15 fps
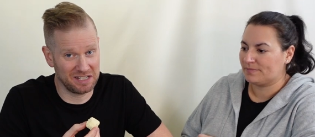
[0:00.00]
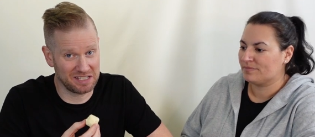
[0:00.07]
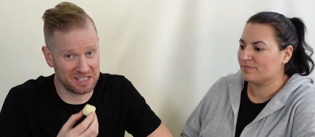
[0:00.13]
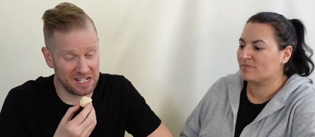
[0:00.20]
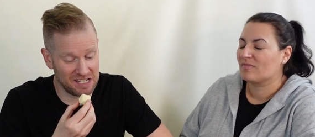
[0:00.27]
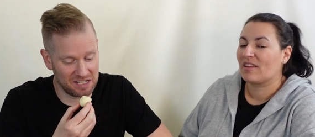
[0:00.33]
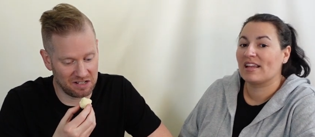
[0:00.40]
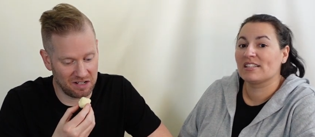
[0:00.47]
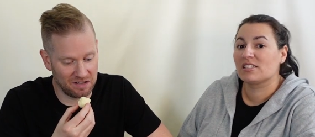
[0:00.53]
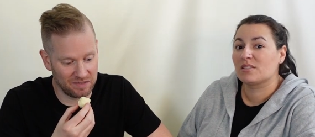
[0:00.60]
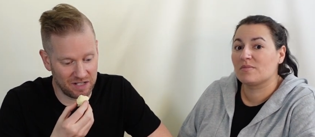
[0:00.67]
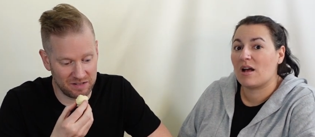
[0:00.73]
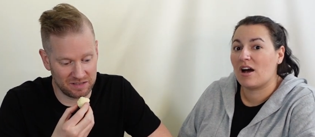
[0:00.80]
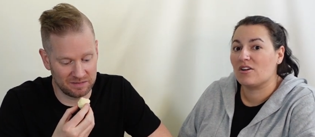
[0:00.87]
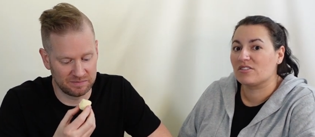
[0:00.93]
Speaker 1: doesn't taste like. It
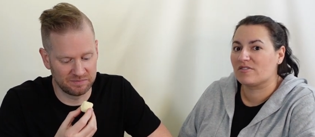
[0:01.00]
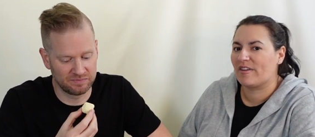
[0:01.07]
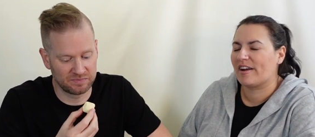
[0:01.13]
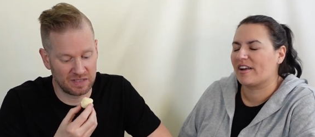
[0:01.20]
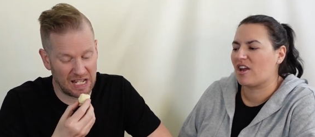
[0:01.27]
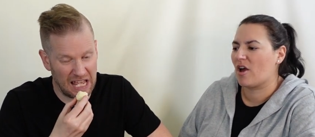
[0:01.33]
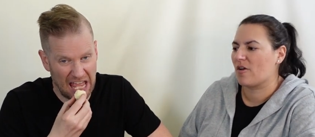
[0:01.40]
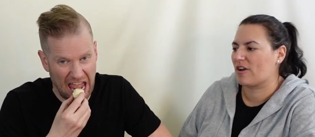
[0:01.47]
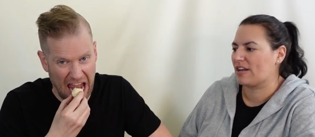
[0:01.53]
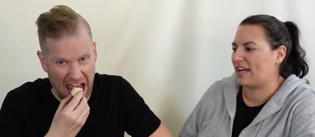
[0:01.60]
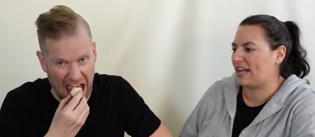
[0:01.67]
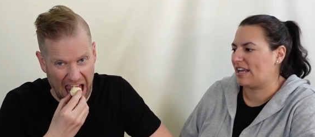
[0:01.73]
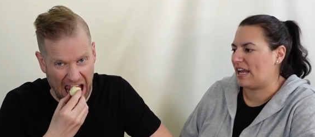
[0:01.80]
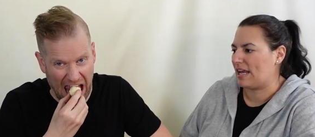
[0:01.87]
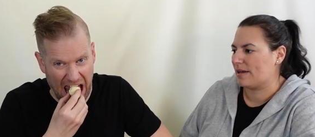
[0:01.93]
Speaker 2: smells very
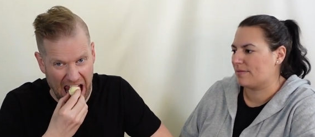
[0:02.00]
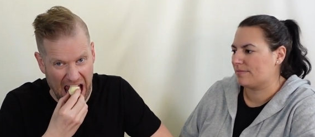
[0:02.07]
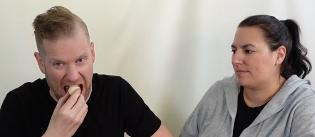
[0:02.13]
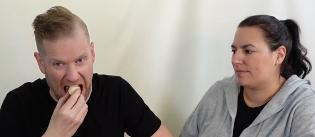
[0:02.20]
coconutty.